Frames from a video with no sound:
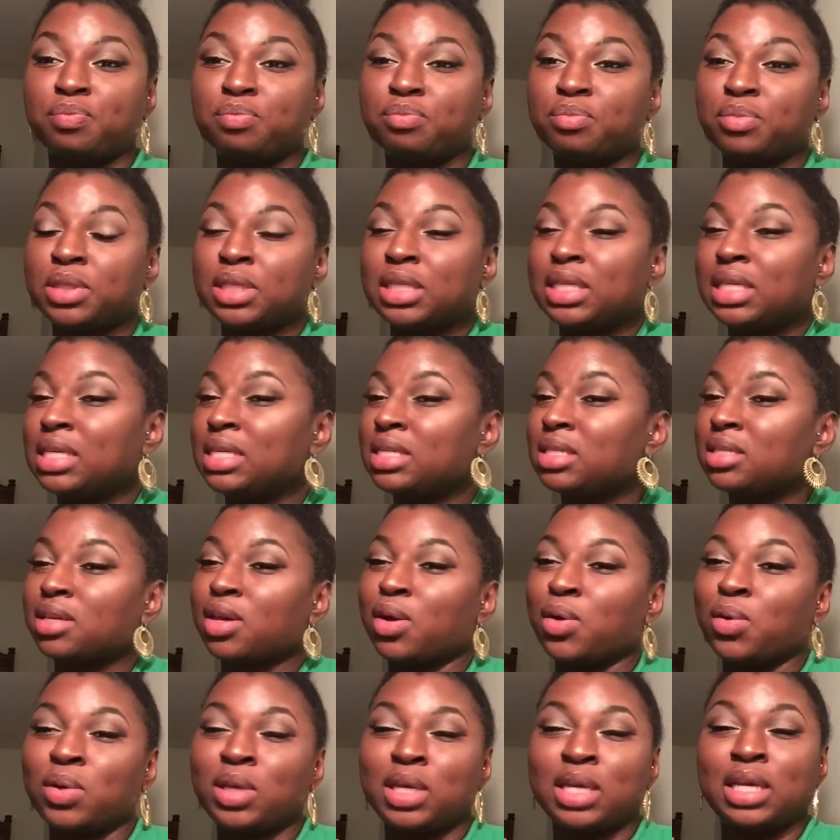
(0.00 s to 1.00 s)
Please
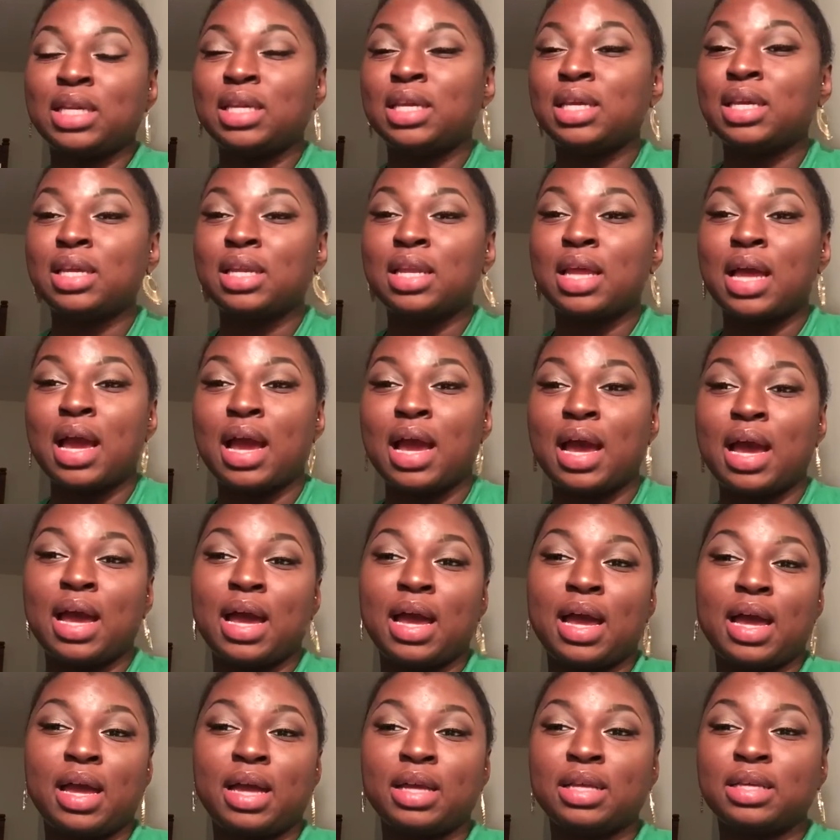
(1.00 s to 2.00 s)
go get it.
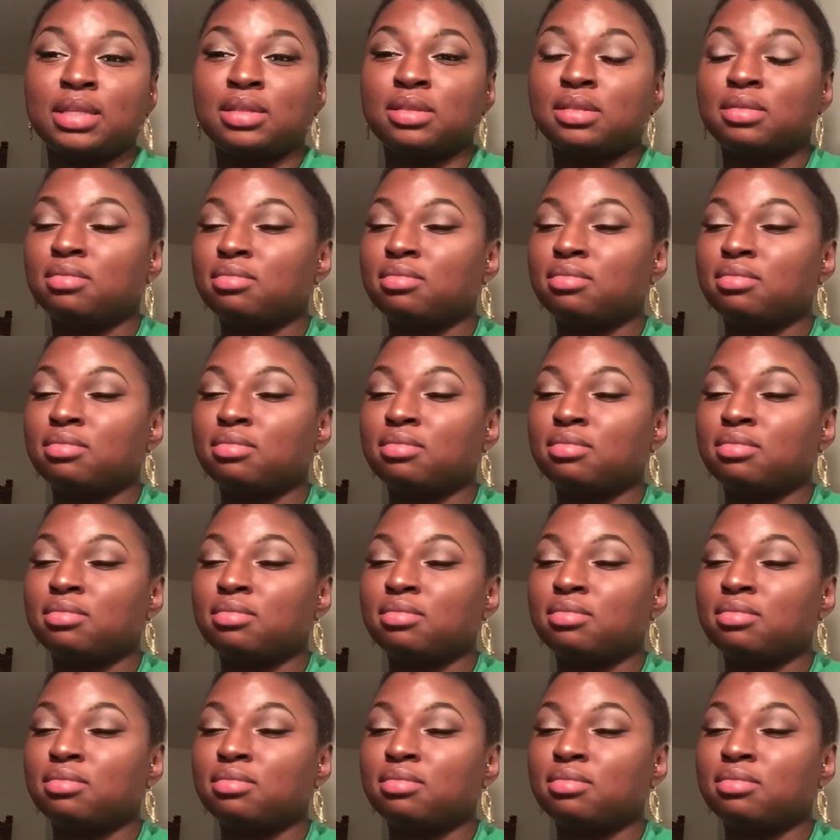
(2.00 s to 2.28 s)
I